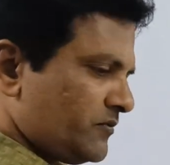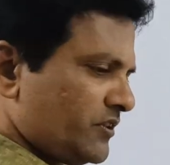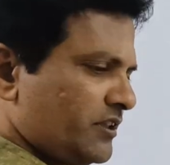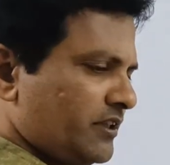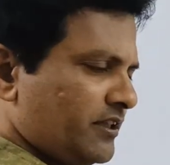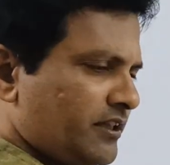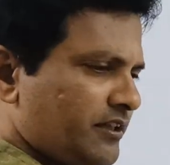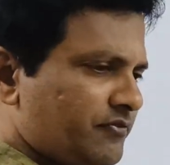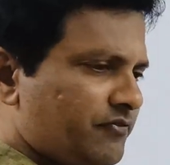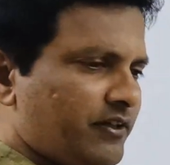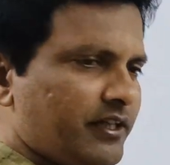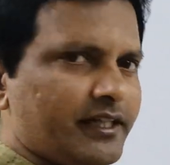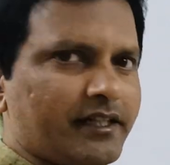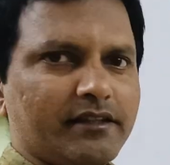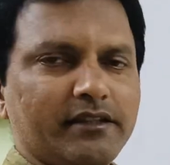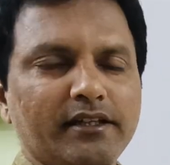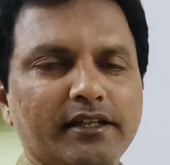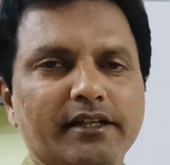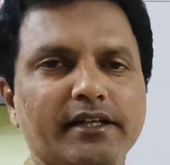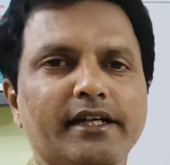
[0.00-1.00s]
reflect
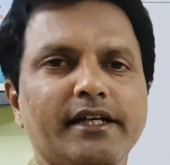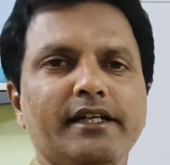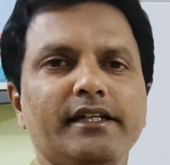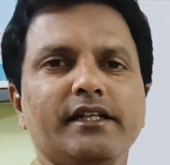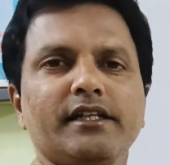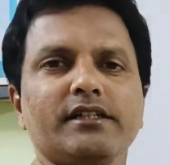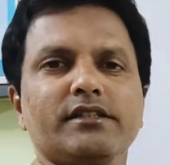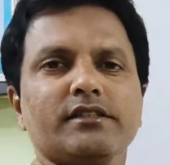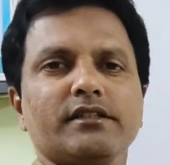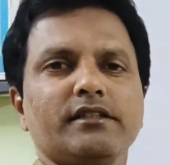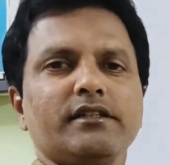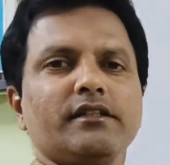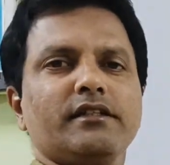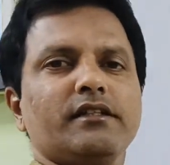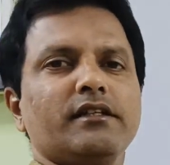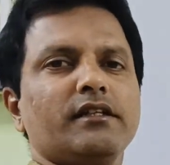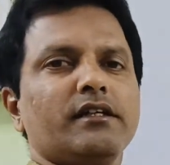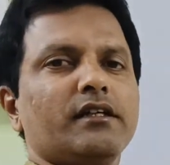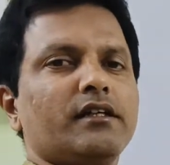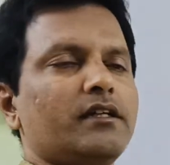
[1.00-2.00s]
the radiation,
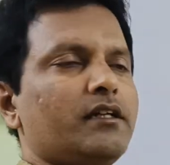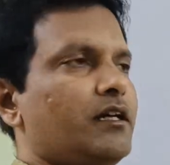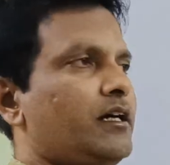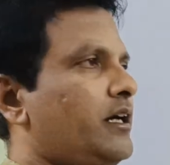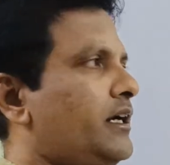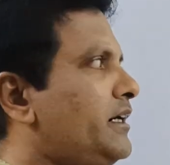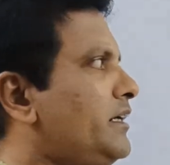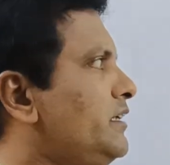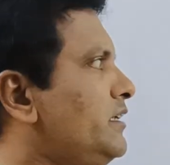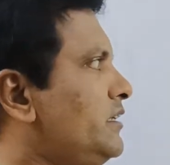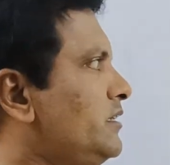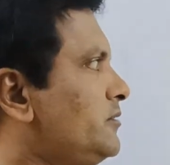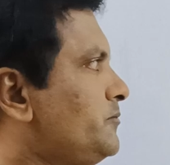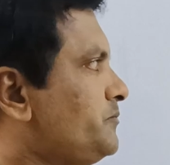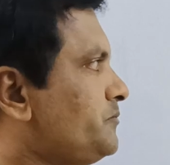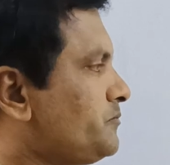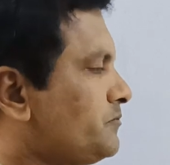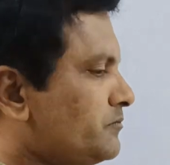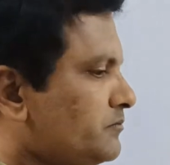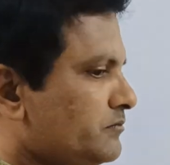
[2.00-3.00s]
and
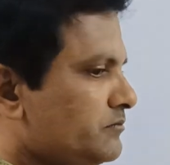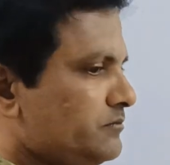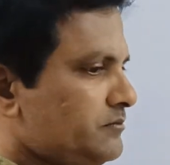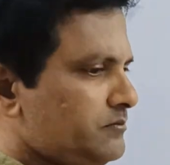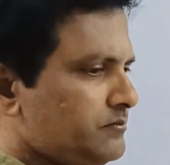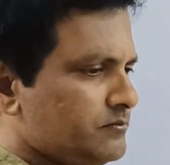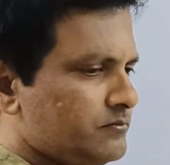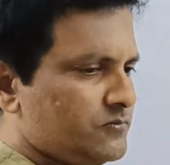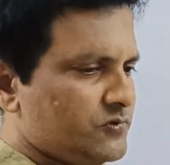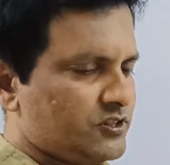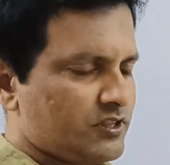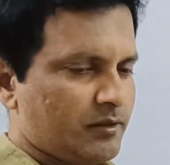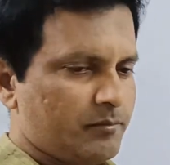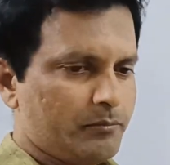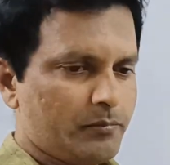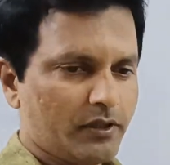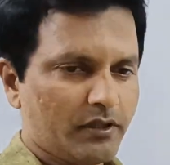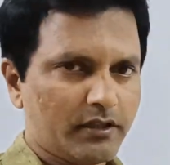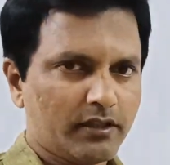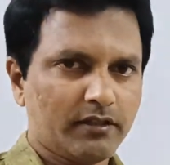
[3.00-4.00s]
some
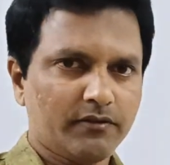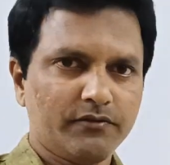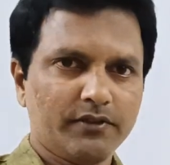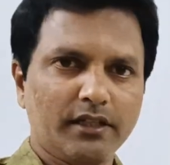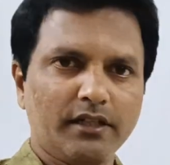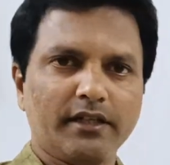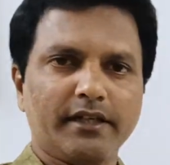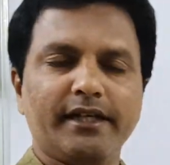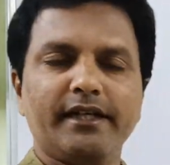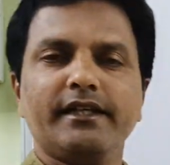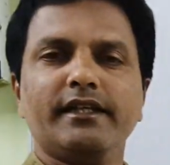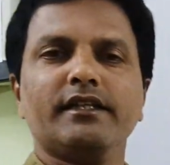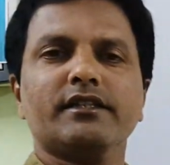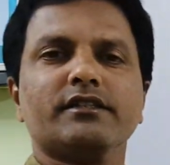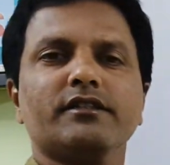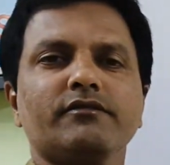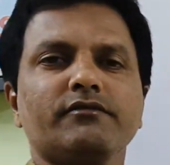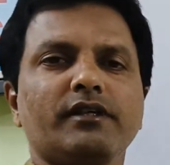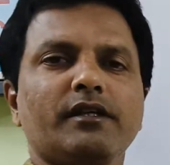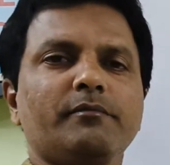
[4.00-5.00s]
part of the
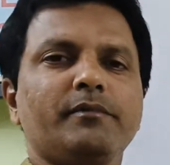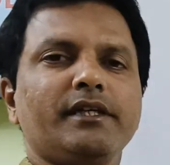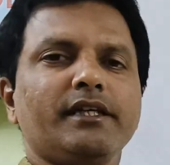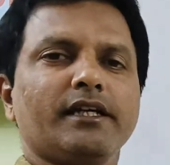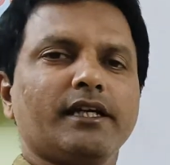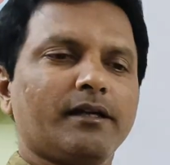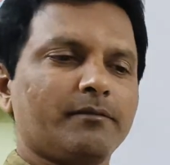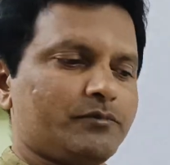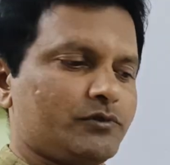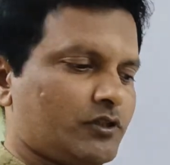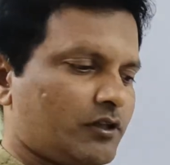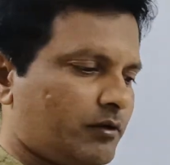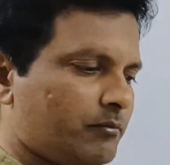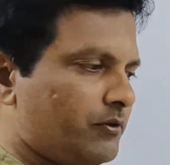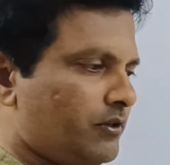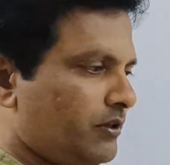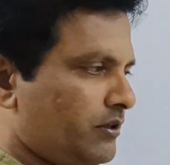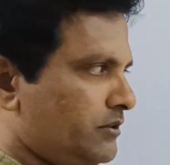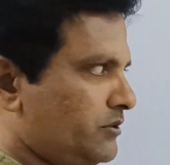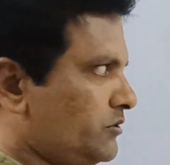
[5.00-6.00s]
radiation will be
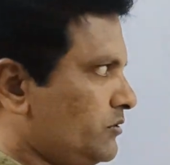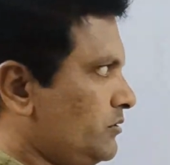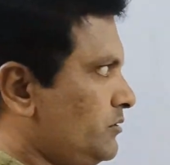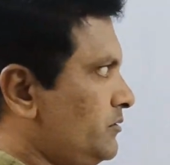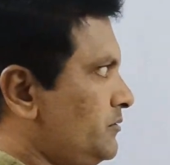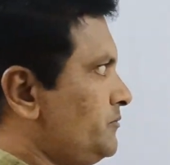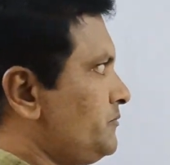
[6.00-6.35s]
absorbed also.